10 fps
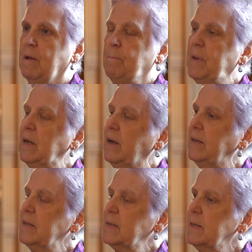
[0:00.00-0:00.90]

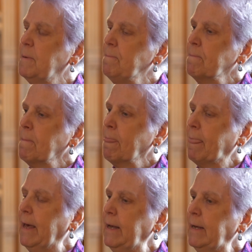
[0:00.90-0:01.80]
because
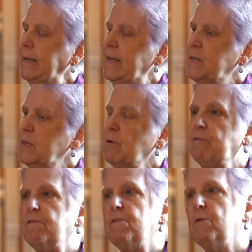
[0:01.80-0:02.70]
it's a
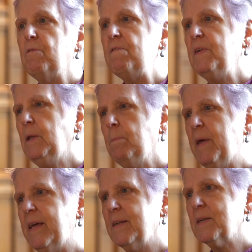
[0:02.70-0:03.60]

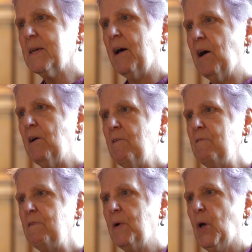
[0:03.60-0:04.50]
fulfillment
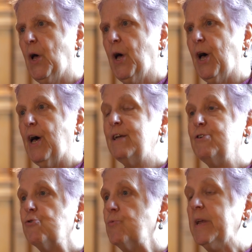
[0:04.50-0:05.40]
of a
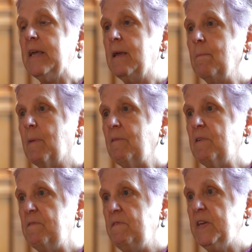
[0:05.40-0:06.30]
dream, of
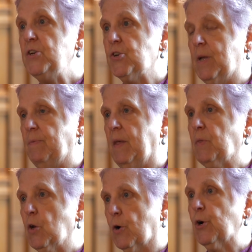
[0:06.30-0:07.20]
a vision that
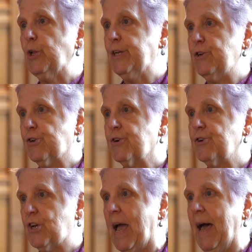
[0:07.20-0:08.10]
the early
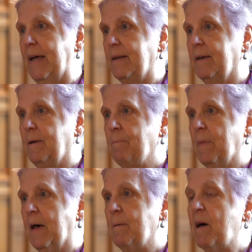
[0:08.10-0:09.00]
church had,
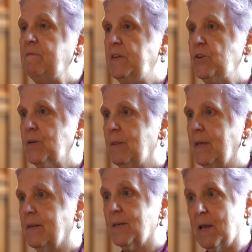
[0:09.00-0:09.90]
a vision
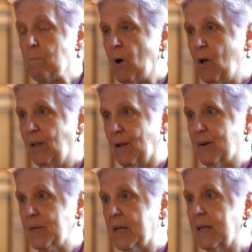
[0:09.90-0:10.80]
that St. Paul
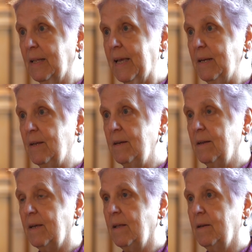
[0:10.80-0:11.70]
articulated
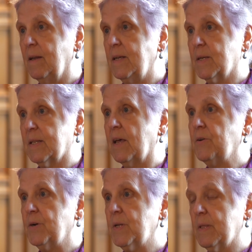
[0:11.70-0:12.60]
in his
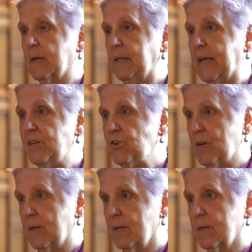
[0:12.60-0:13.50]
letter to the
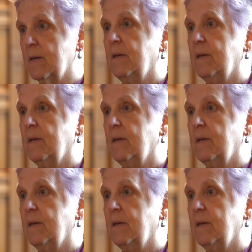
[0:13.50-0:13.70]
Galatians